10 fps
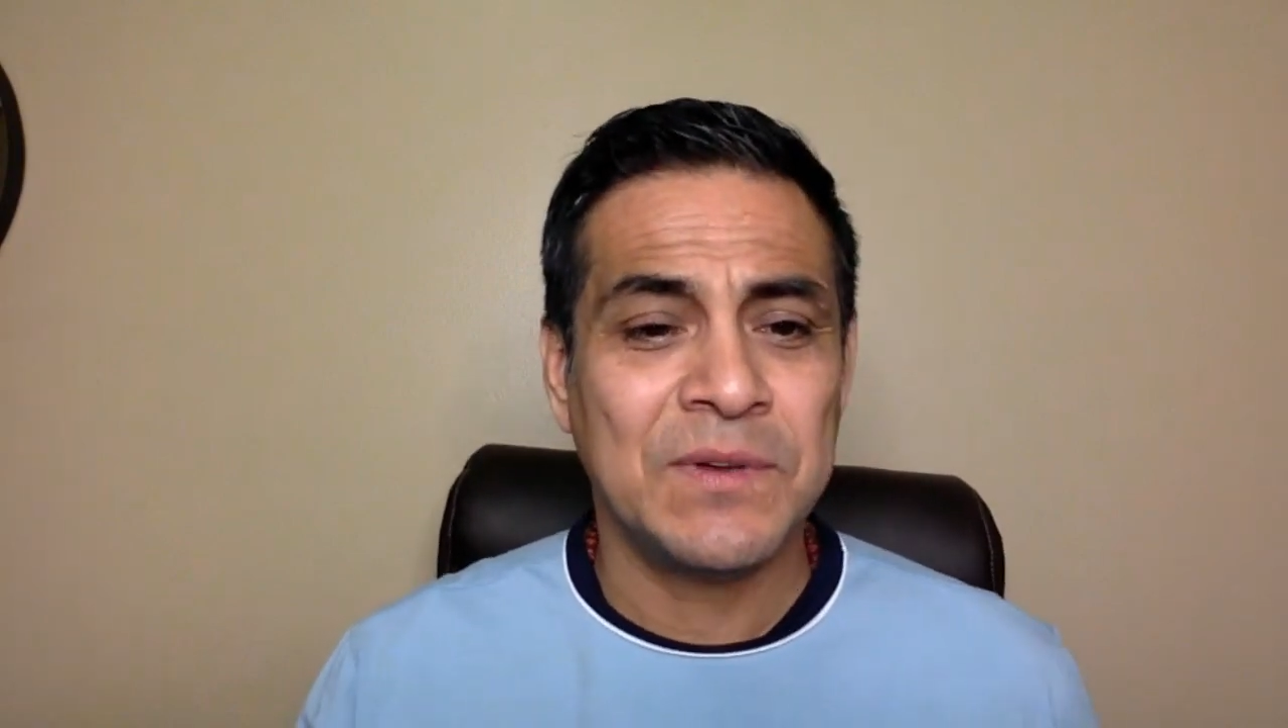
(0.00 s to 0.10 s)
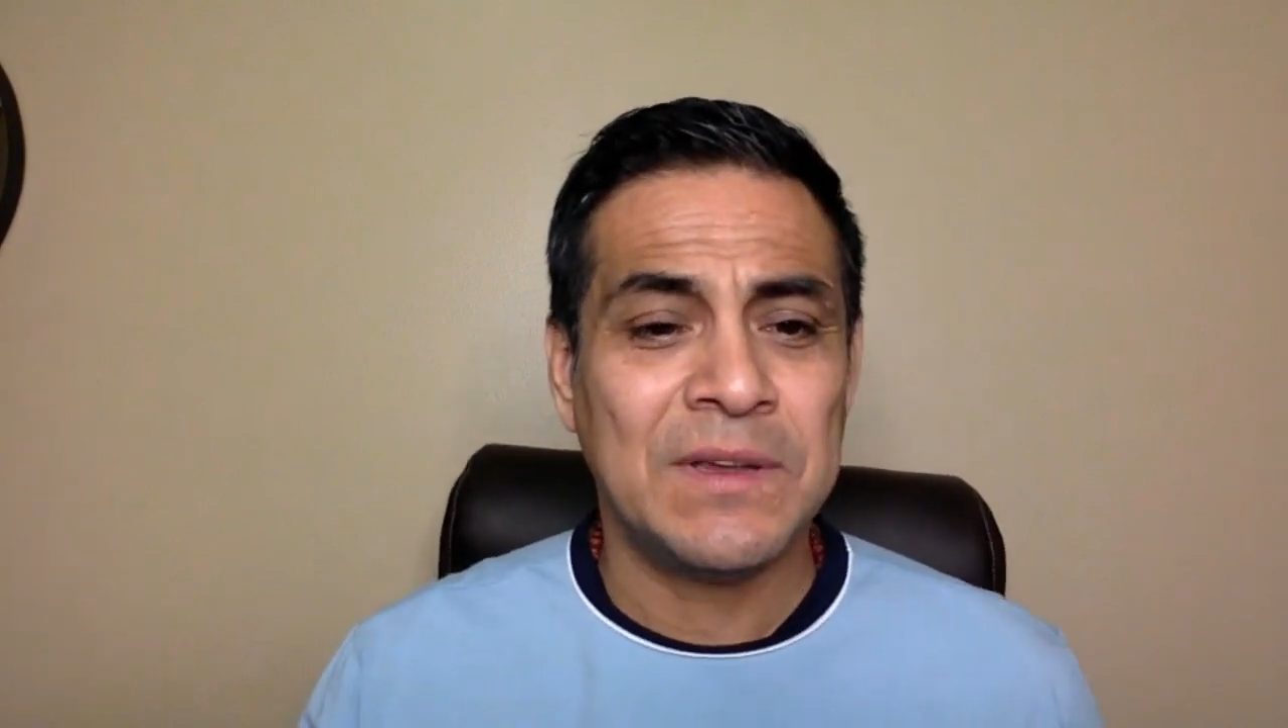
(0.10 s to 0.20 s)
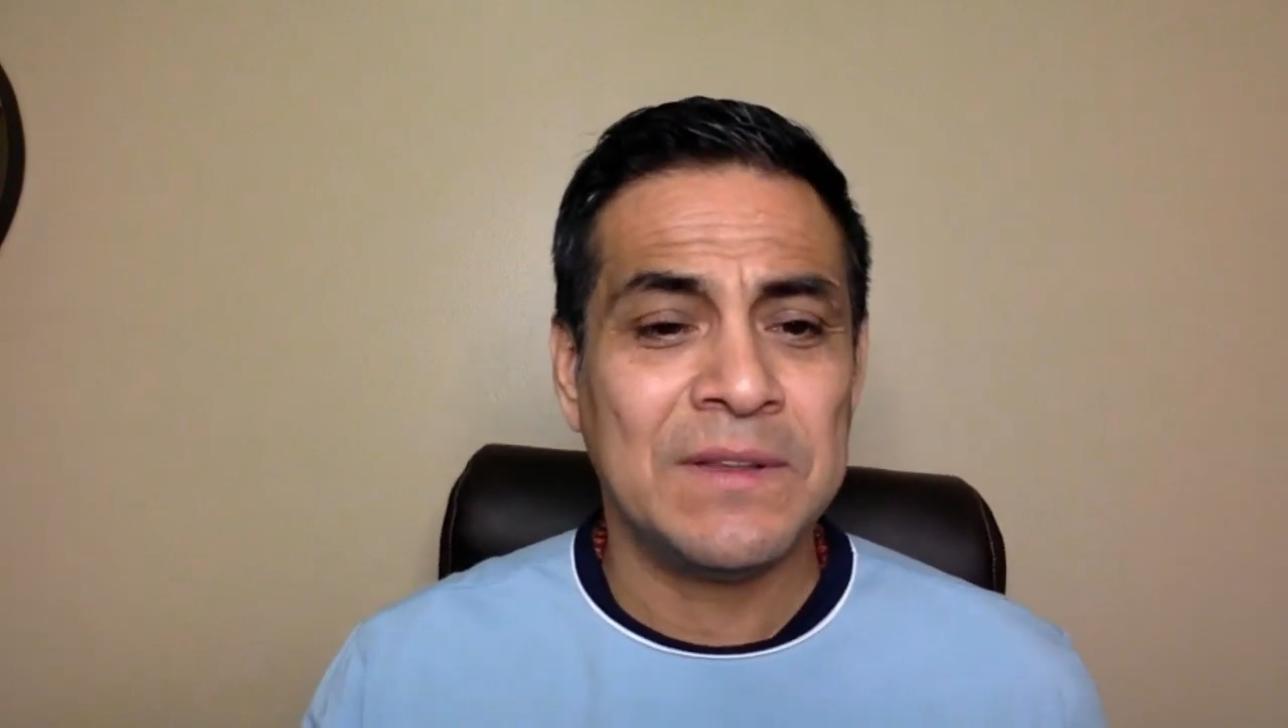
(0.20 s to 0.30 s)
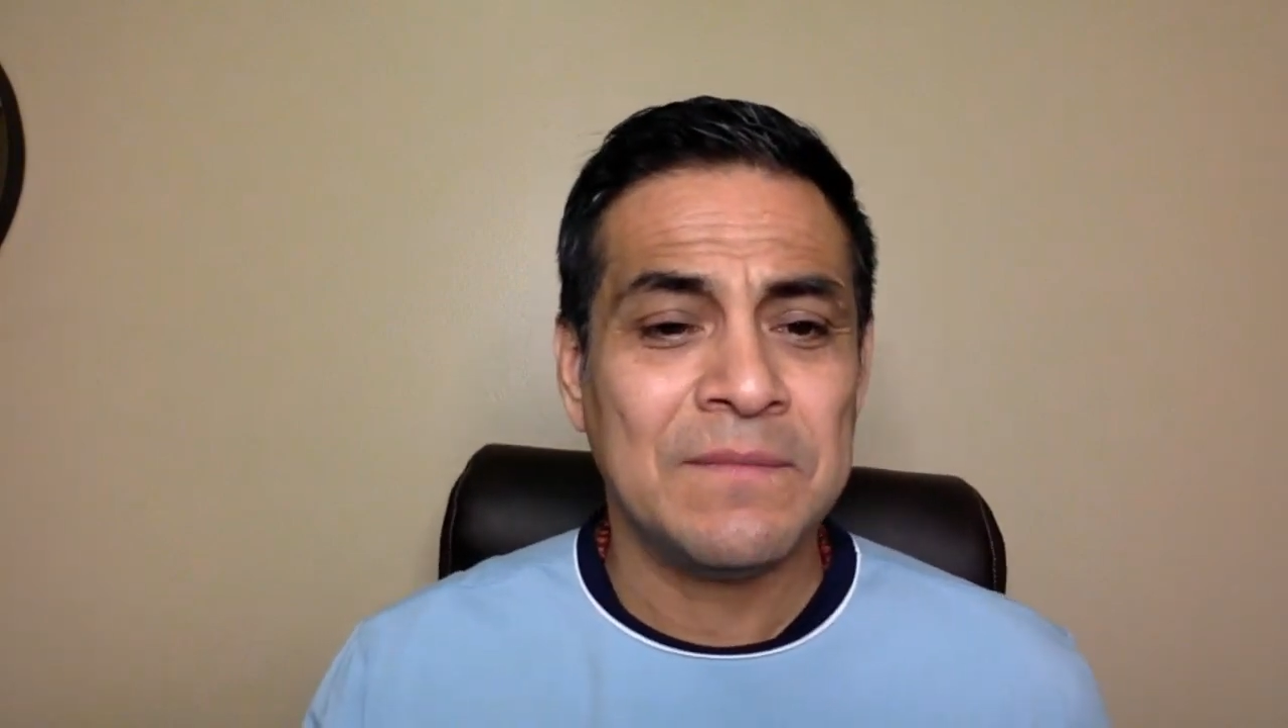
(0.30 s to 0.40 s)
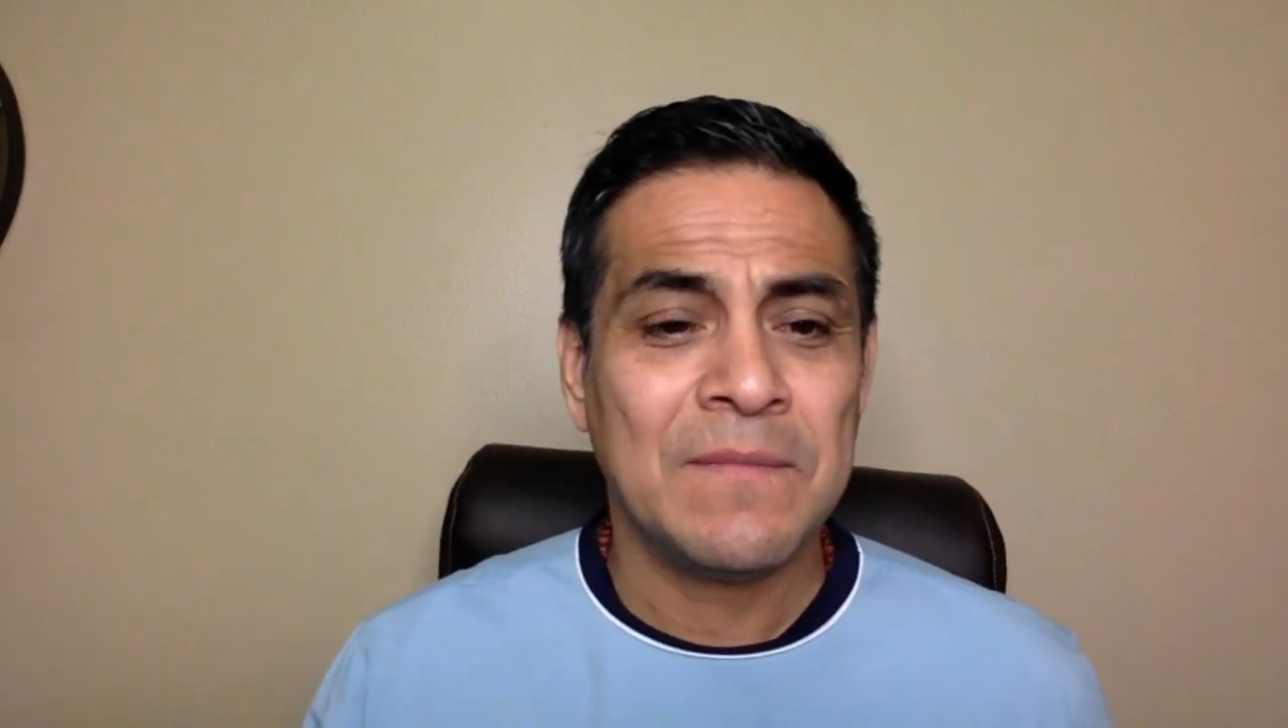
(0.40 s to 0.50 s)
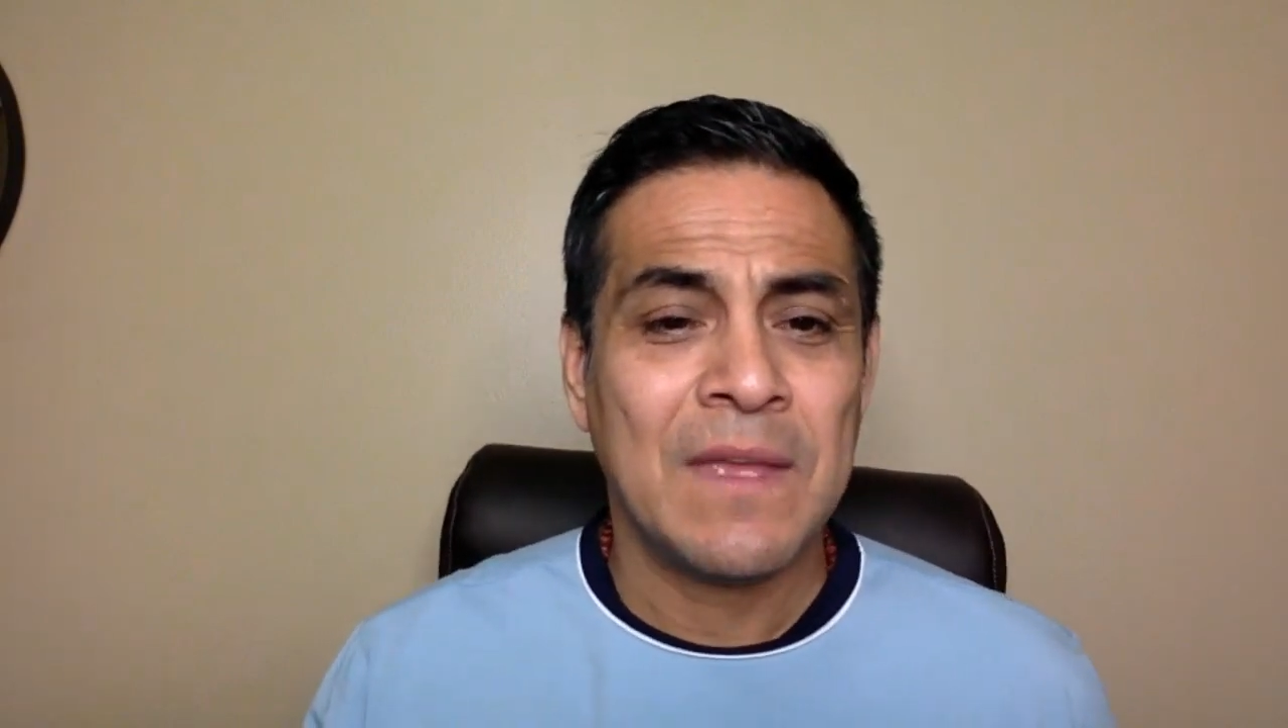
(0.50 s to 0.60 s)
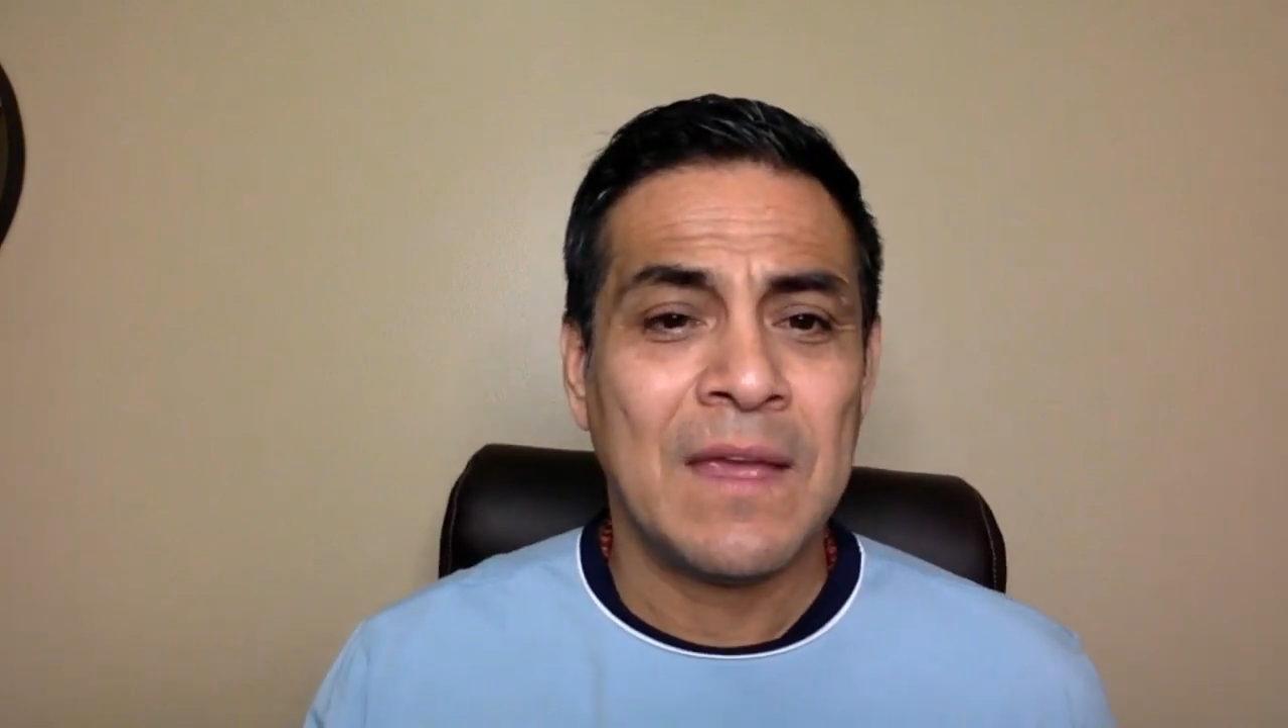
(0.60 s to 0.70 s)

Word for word: to it.